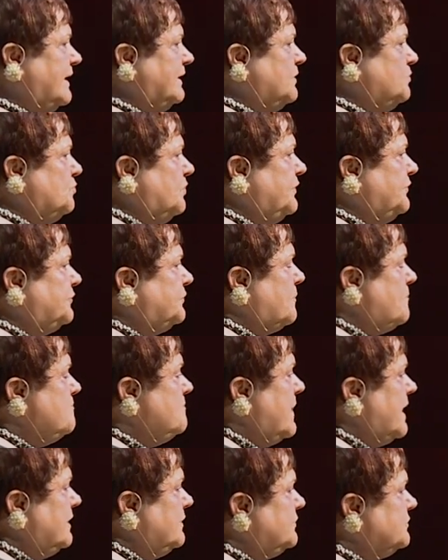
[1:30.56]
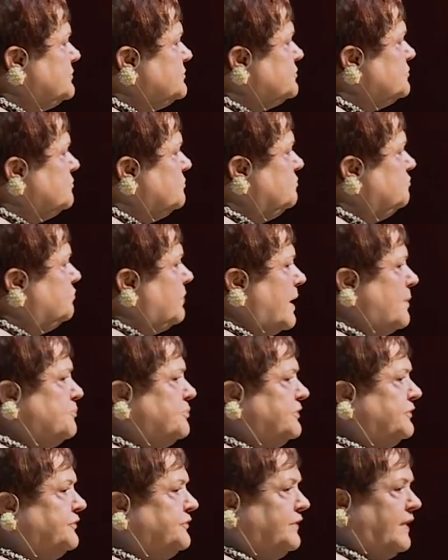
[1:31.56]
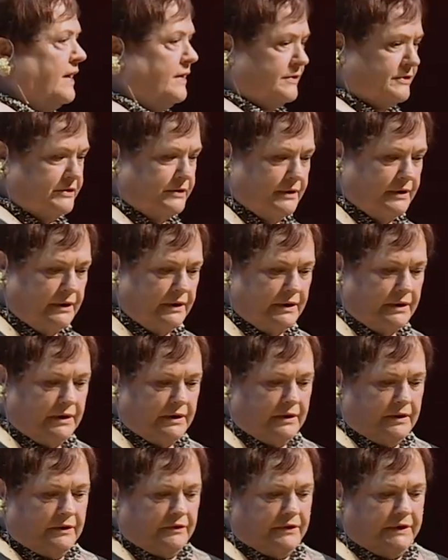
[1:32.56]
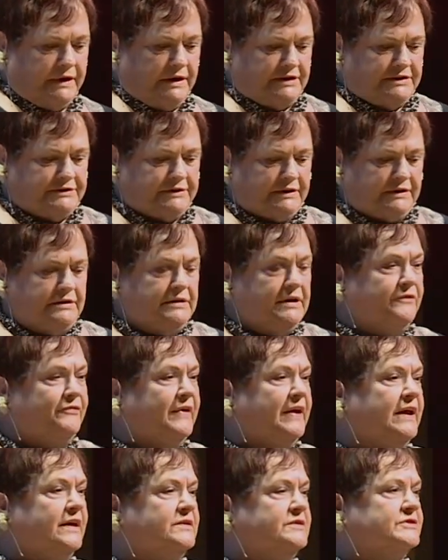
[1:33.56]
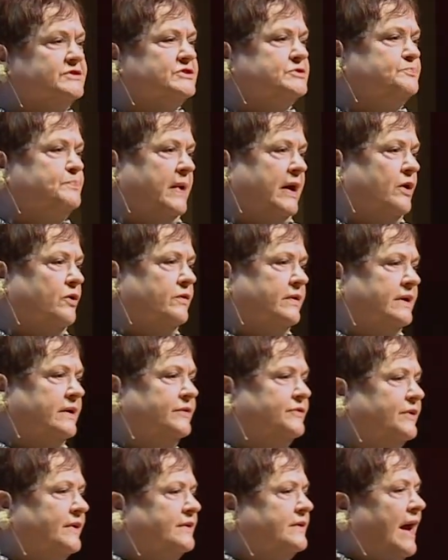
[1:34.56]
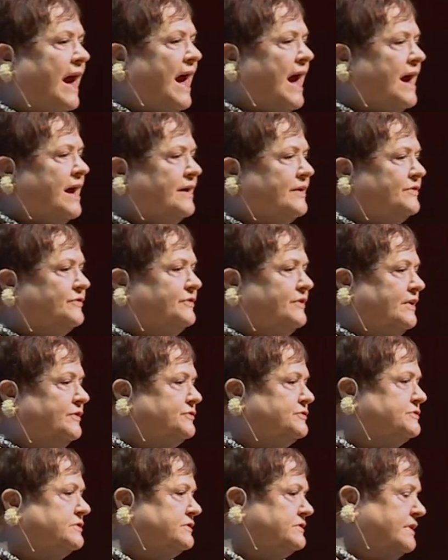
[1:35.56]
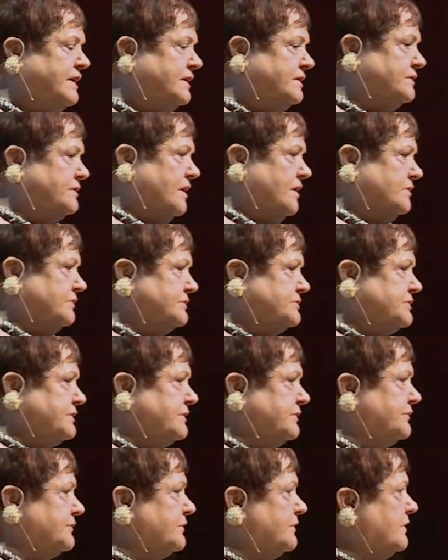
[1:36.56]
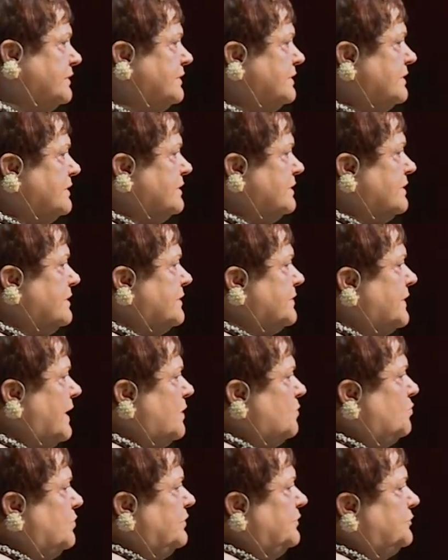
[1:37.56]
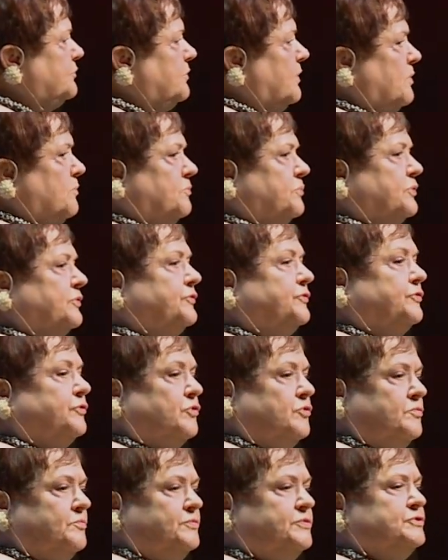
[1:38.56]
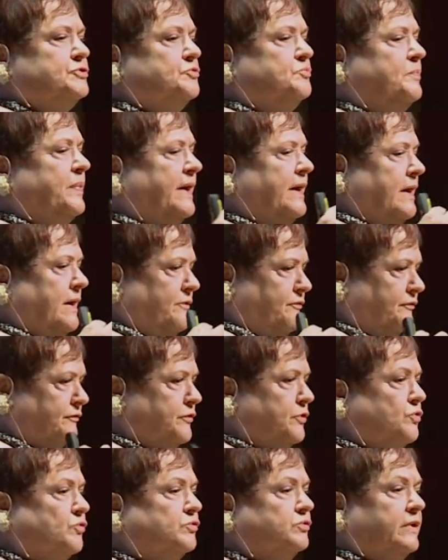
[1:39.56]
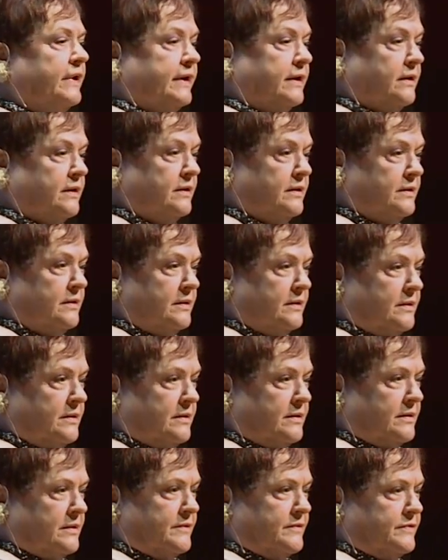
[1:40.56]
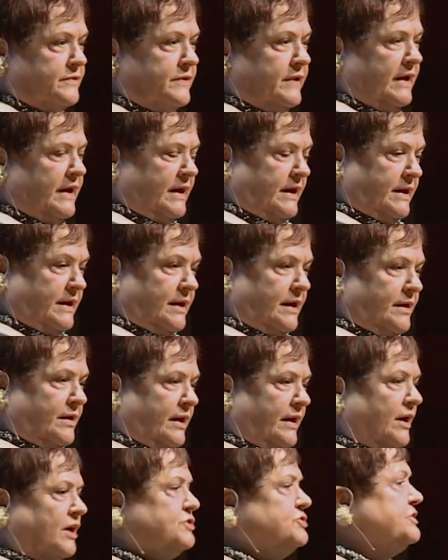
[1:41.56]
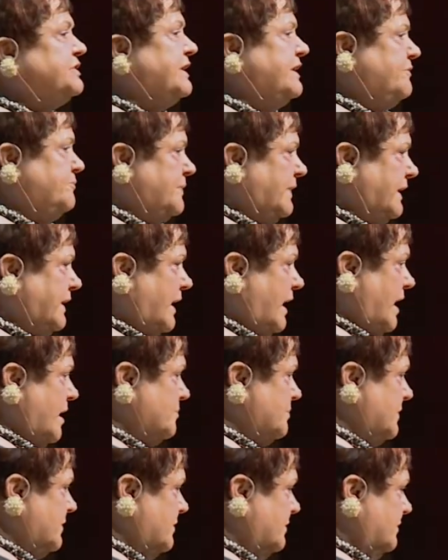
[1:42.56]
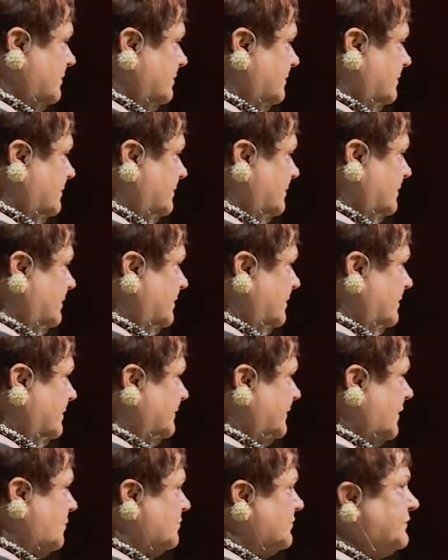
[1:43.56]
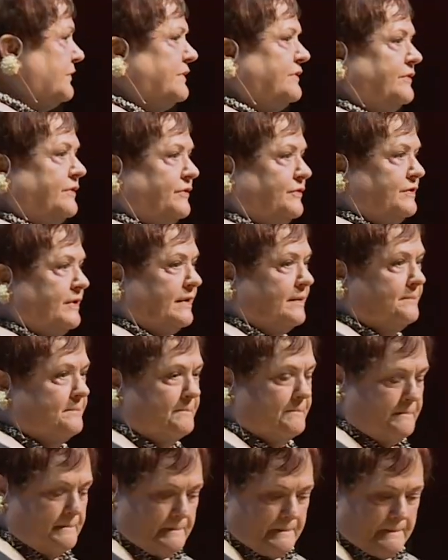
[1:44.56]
and it was meant to represent the significant disparities in access to technologies that was presumed to be fueling the achievement gap that was existing.